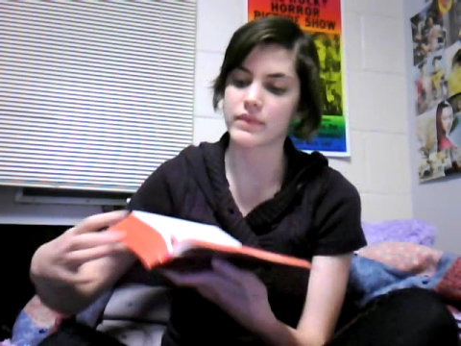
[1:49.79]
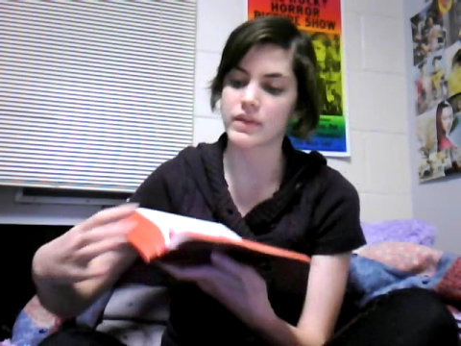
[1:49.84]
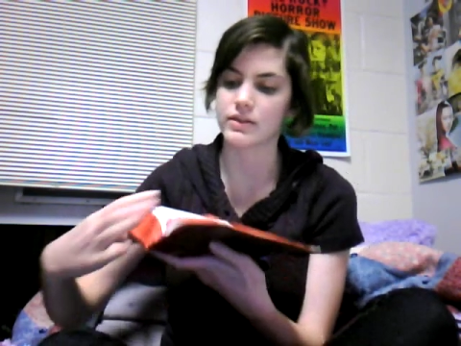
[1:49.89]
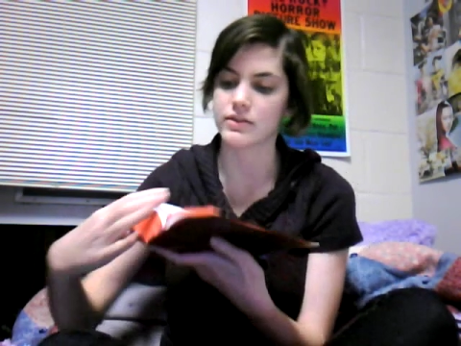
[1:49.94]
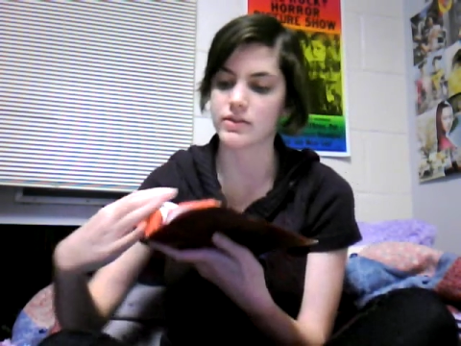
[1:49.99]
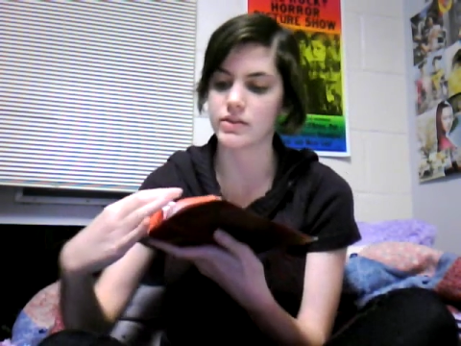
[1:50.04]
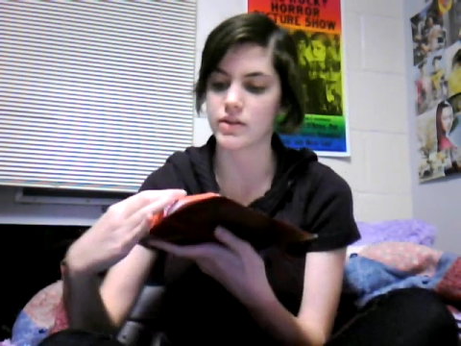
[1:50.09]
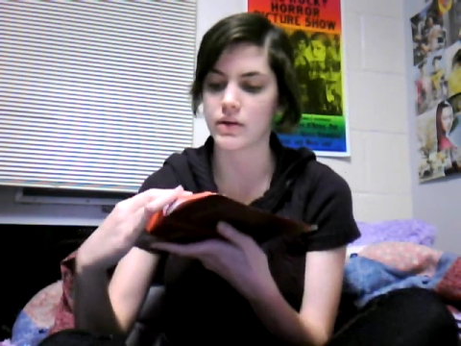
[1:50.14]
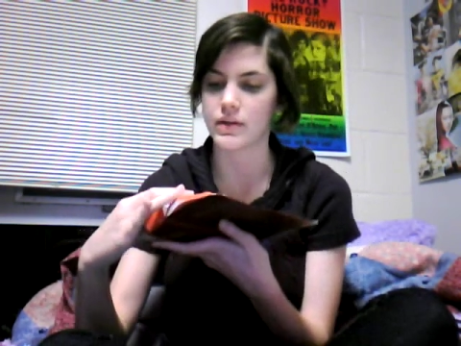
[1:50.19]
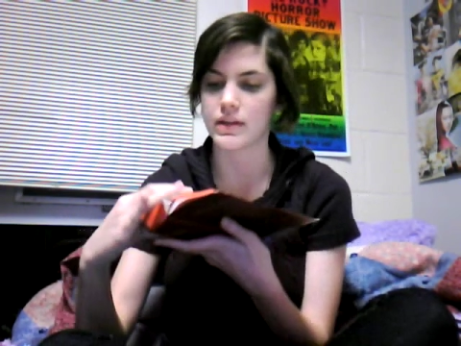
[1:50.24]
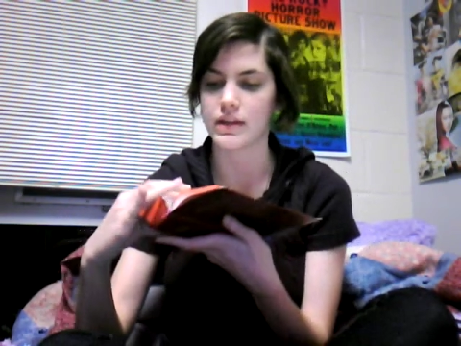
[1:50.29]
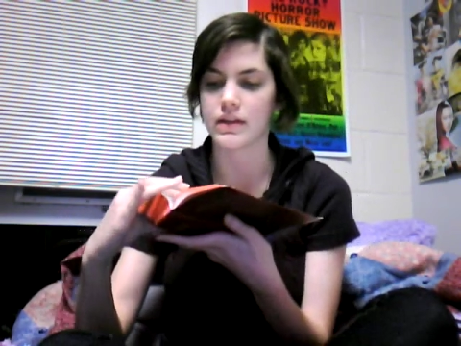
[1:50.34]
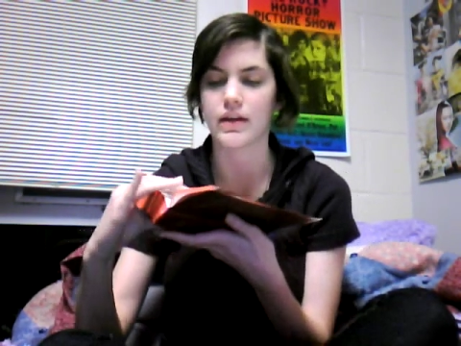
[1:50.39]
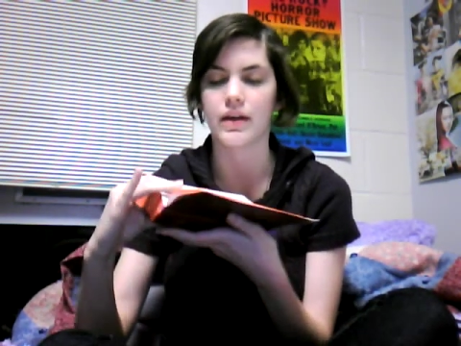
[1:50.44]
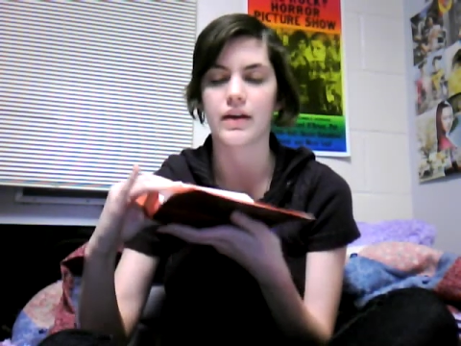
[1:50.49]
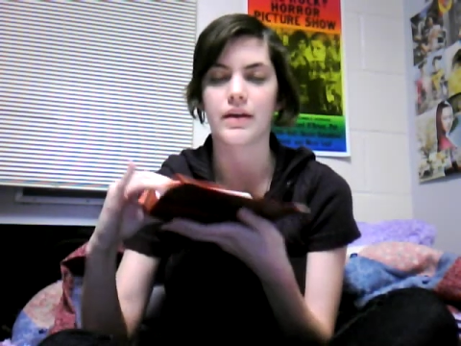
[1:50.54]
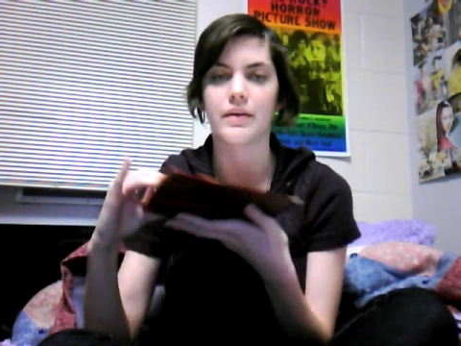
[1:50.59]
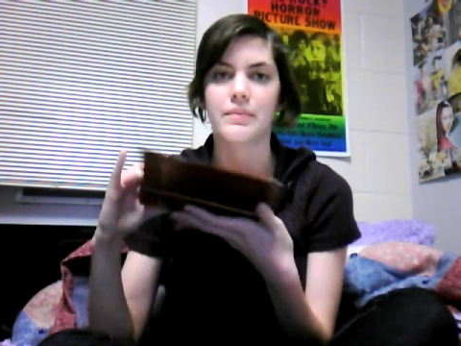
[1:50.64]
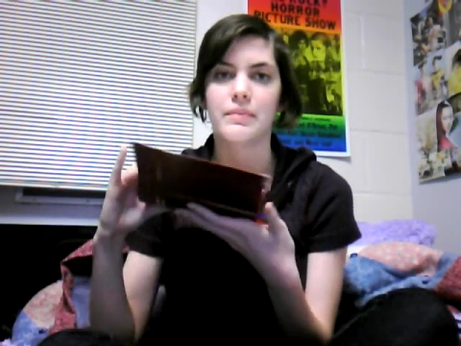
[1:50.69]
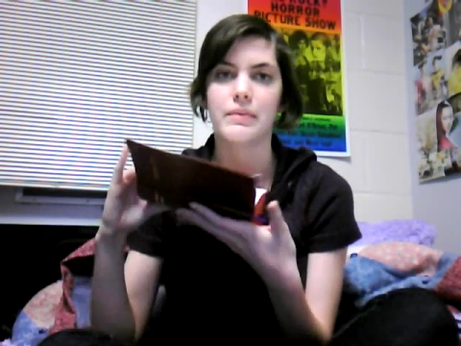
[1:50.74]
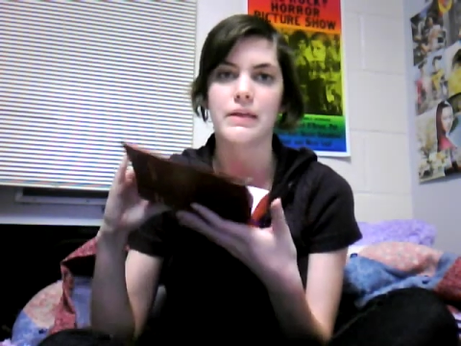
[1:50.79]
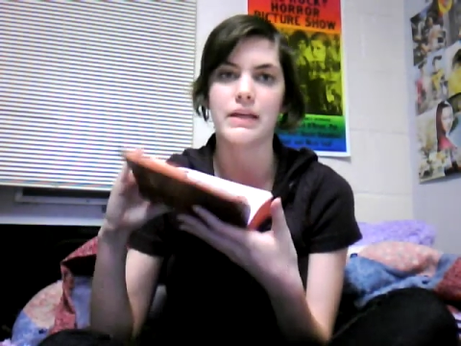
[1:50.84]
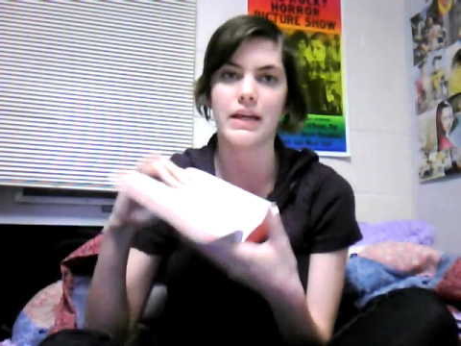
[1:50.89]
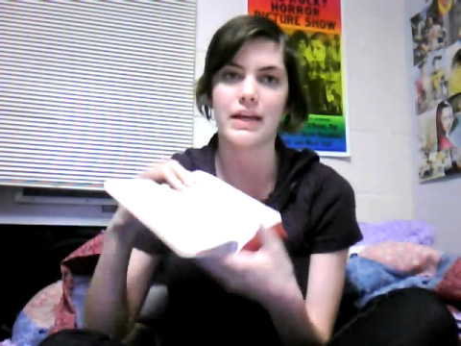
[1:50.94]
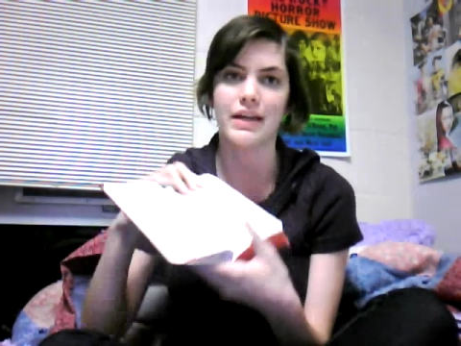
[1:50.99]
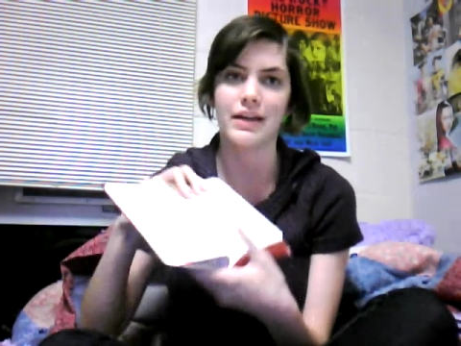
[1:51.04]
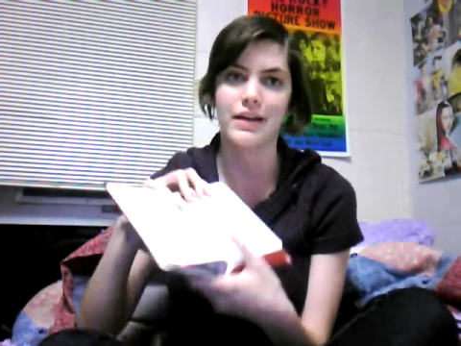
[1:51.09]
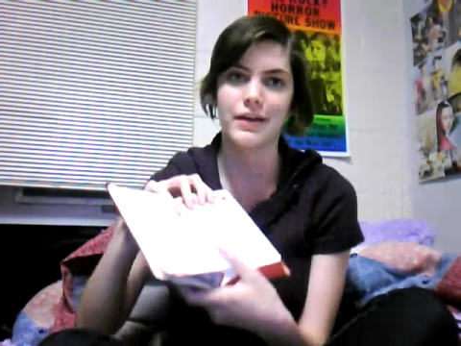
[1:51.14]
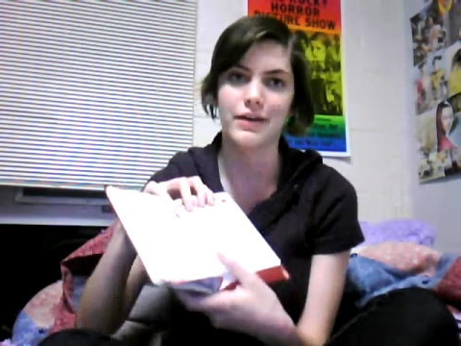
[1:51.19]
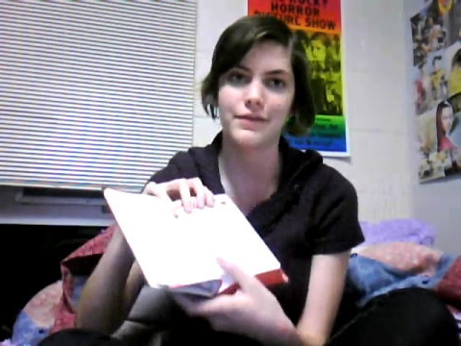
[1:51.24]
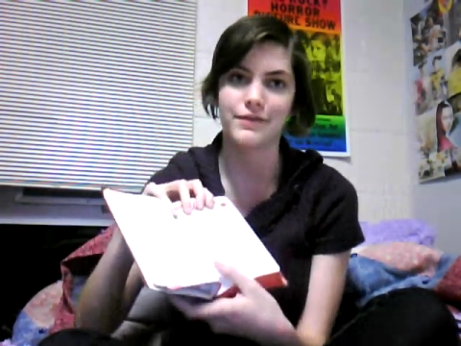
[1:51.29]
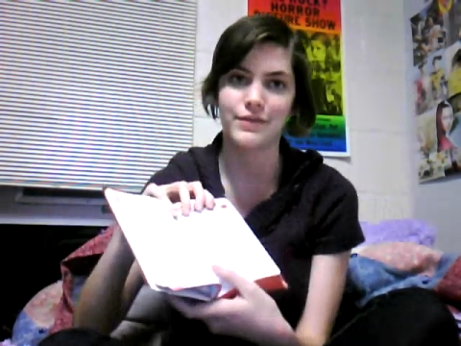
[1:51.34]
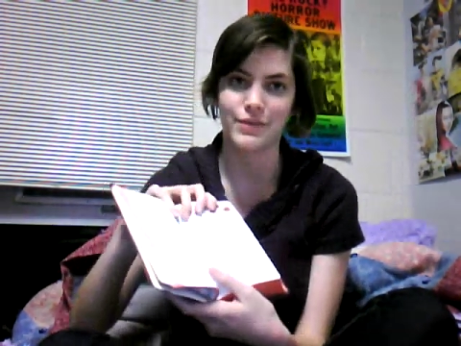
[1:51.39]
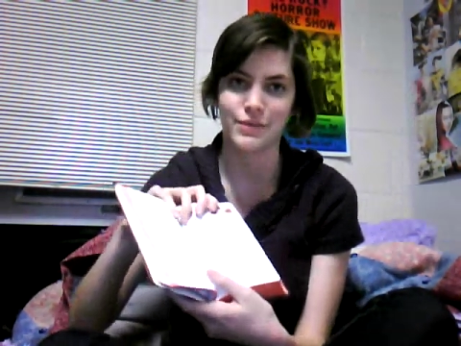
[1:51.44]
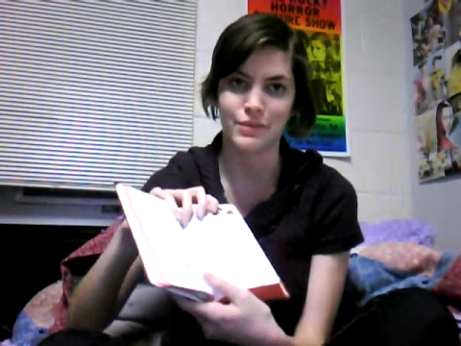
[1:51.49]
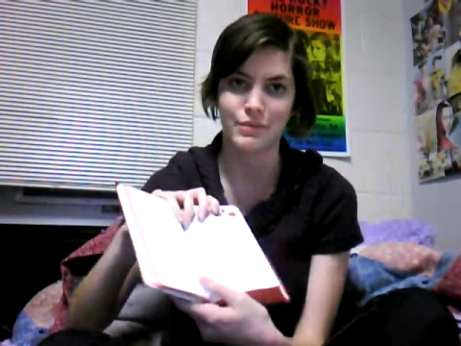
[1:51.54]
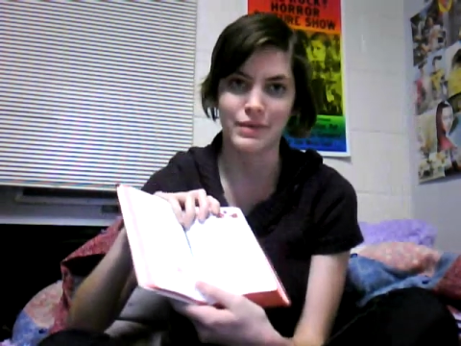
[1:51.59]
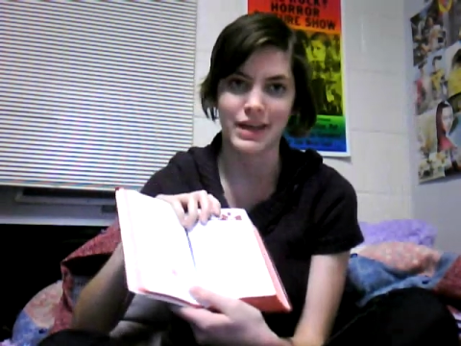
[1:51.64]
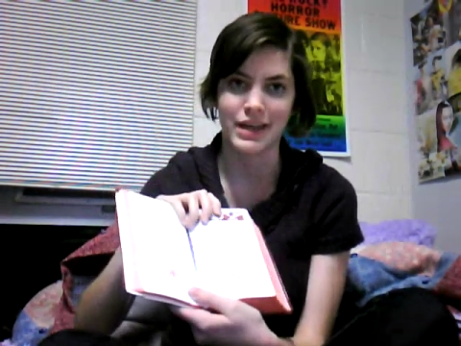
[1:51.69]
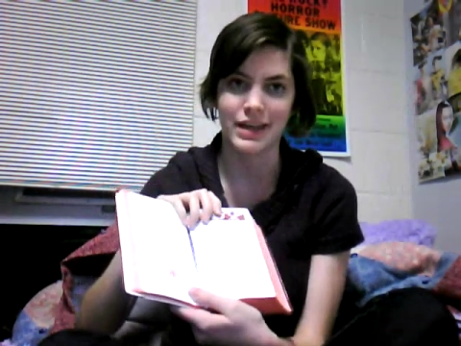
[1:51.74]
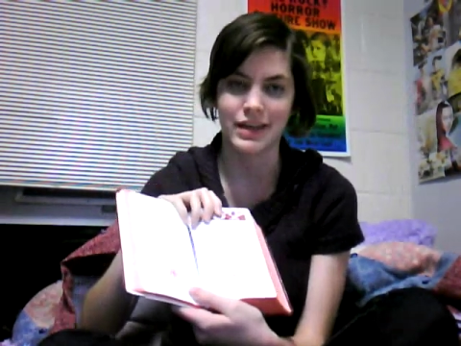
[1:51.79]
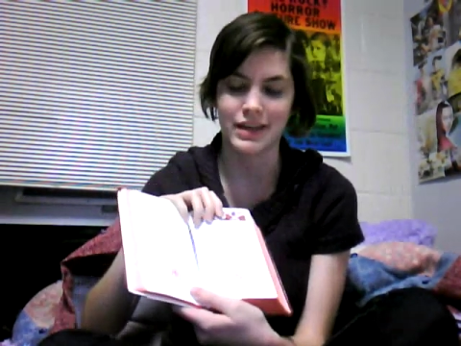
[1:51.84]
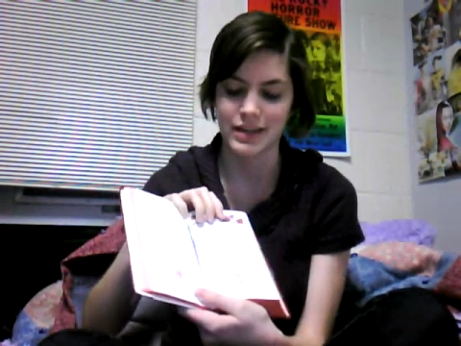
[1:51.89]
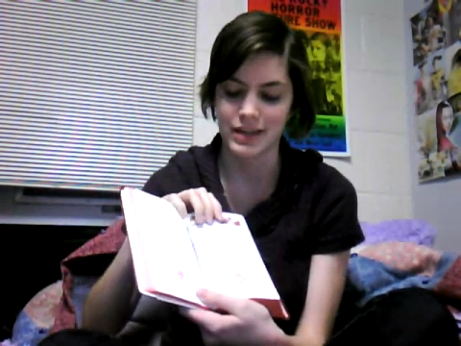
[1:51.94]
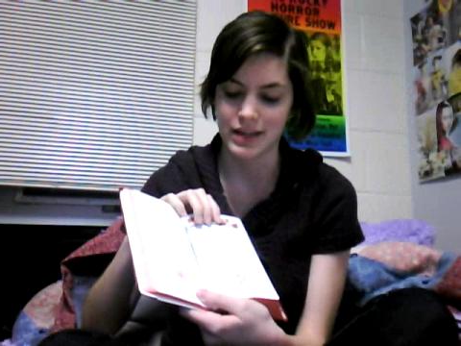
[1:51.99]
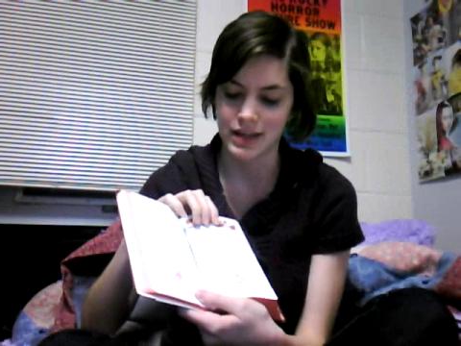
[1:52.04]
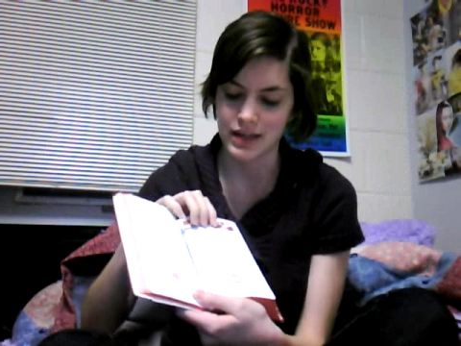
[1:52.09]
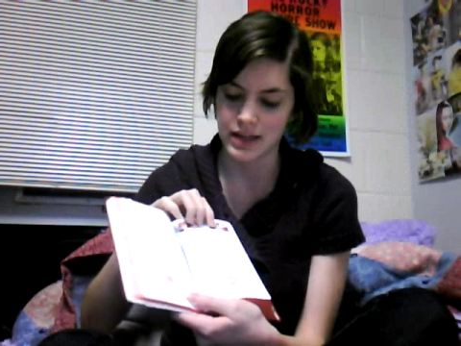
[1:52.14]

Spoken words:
So the beginning of the week